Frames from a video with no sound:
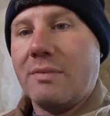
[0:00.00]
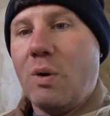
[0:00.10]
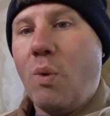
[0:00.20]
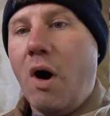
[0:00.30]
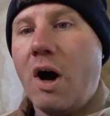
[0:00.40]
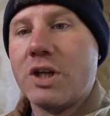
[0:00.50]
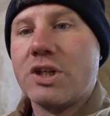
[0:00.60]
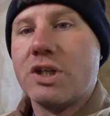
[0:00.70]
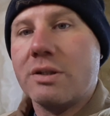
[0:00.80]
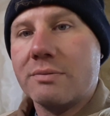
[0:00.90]

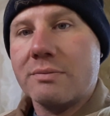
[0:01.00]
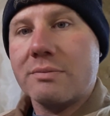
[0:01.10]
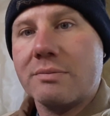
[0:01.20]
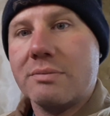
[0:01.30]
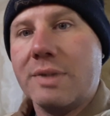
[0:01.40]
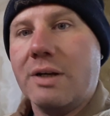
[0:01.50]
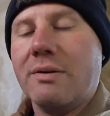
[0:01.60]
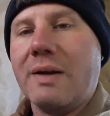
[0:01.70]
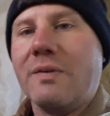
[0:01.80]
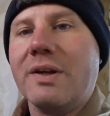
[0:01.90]
wash,
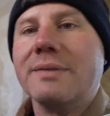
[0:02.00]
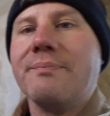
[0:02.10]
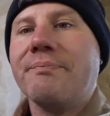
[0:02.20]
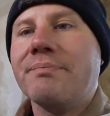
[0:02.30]
everything.